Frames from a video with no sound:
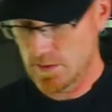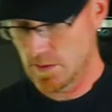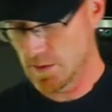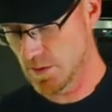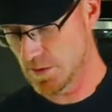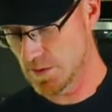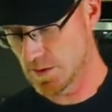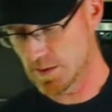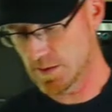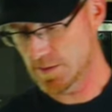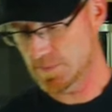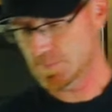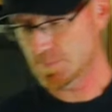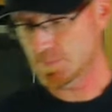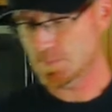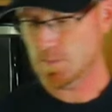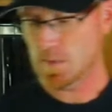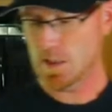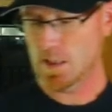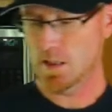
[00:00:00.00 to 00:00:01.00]
Close it.
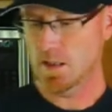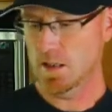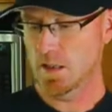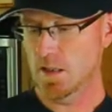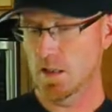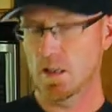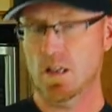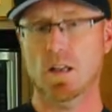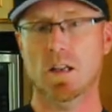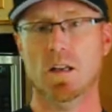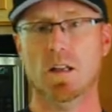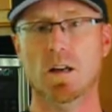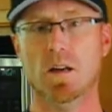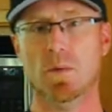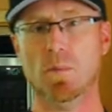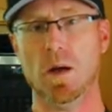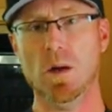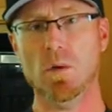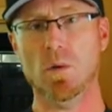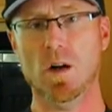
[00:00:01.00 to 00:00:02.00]
And
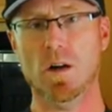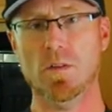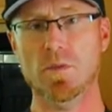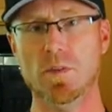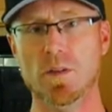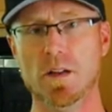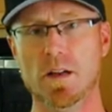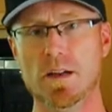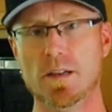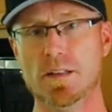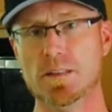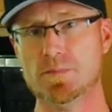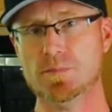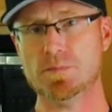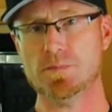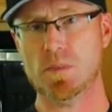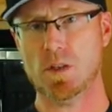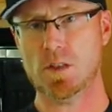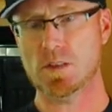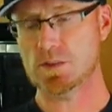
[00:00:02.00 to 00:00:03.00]
on my waffle iron,
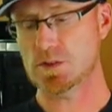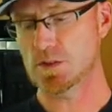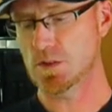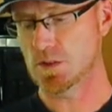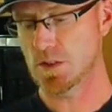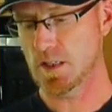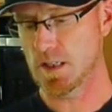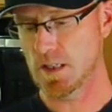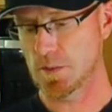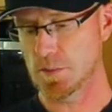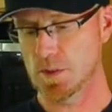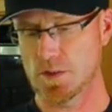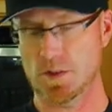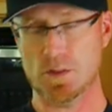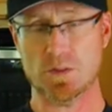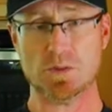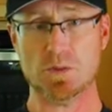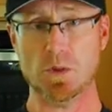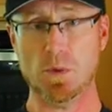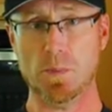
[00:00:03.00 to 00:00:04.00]
there's no timer,
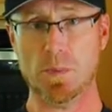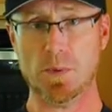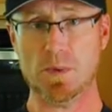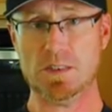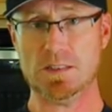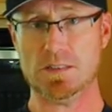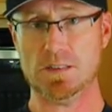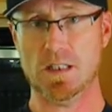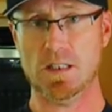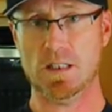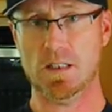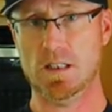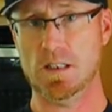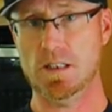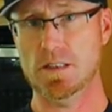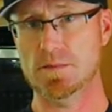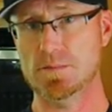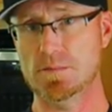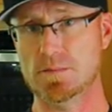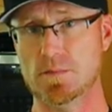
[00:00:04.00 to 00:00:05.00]
there's no preset
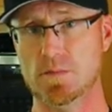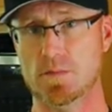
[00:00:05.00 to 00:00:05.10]
heat.